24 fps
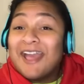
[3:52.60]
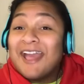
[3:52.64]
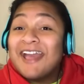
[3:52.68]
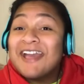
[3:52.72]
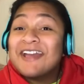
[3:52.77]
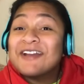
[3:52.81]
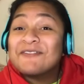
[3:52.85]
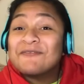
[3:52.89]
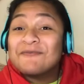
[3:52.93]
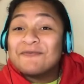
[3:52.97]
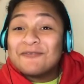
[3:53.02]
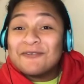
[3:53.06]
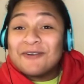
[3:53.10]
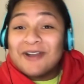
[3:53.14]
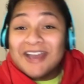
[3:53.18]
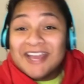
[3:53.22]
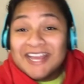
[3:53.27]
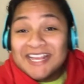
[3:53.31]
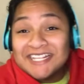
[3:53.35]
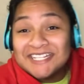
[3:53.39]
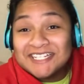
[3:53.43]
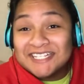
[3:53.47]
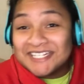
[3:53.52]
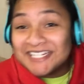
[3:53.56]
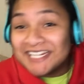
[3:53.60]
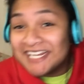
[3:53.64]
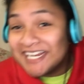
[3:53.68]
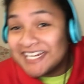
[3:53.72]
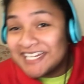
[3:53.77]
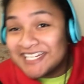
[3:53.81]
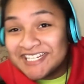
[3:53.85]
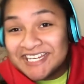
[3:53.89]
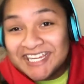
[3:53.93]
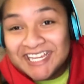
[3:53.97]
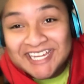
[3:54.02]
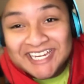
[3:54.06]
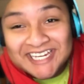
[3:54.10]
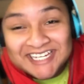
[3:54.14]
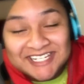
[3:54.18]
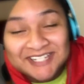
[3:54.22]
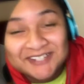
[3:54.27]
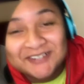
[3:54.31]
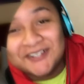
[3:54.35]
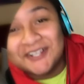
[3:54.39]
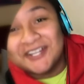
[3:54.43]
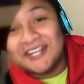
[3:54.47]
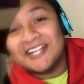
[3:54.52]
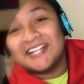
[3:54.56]
What? So they did do
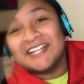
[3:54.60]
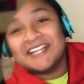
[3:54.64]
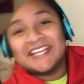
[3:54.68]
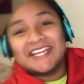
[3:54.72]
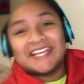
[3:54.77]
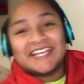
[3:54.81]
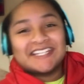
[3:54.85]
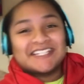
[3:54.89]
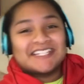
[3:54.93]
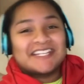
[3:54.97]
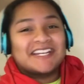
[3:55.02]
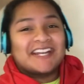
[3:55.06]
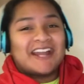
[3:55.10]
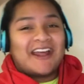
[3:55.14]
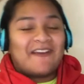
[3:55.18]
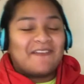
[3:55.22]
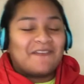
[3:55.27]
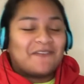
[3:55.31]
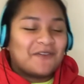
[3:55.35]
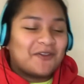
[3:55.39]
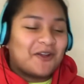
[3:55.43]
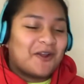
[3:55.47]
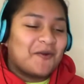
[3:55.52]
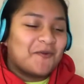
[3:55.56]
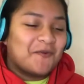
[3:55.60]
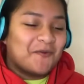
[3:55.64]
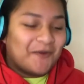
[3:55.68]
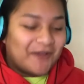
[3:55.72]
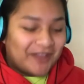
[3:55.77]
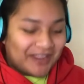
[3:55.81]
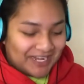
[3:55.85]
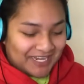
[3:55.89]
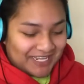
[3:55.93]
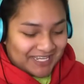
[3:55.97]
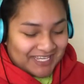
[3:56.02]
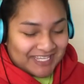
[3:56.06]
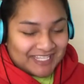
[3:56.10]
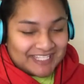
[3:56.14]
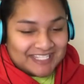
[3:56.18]
it in the kitchen after all? What is